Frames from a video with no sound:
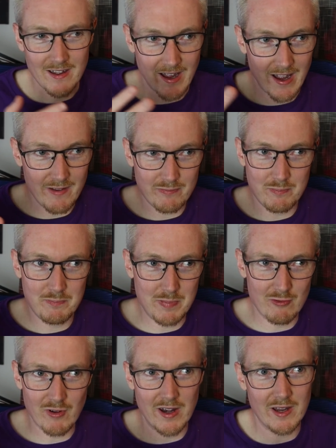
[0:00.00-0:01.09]
I've
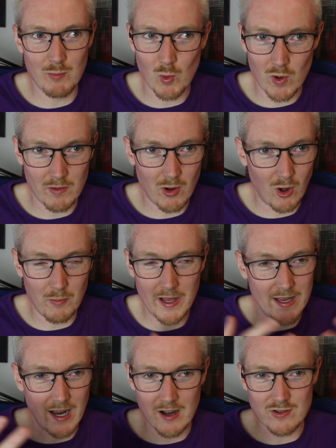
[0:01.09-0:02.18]
been running all my
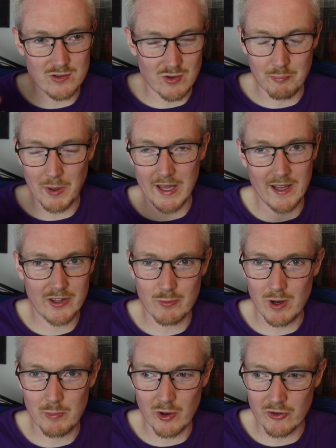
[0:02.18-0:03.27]
characters on bikes
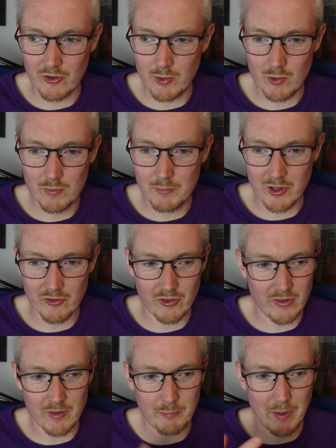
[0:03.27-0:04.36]
where possible, because
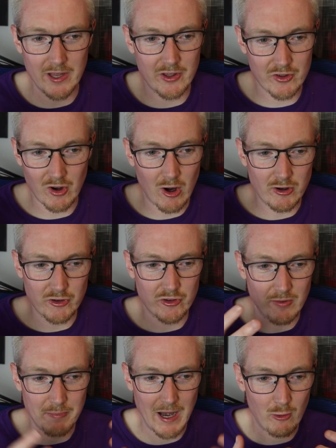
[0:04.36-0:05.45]
the bikes are just
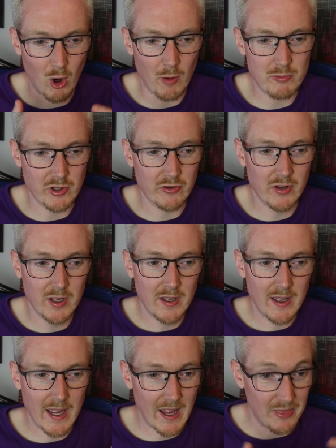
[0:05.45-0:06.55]
a better option.
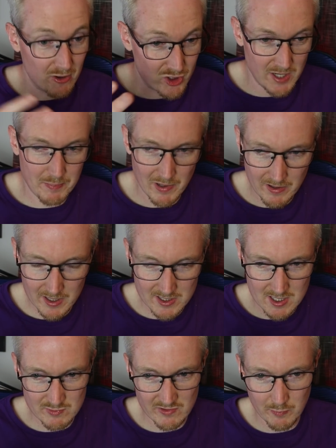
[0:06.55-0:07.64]
They're cheaper in
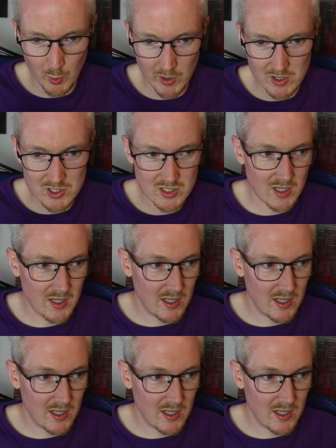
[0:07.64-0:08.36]
terms of points.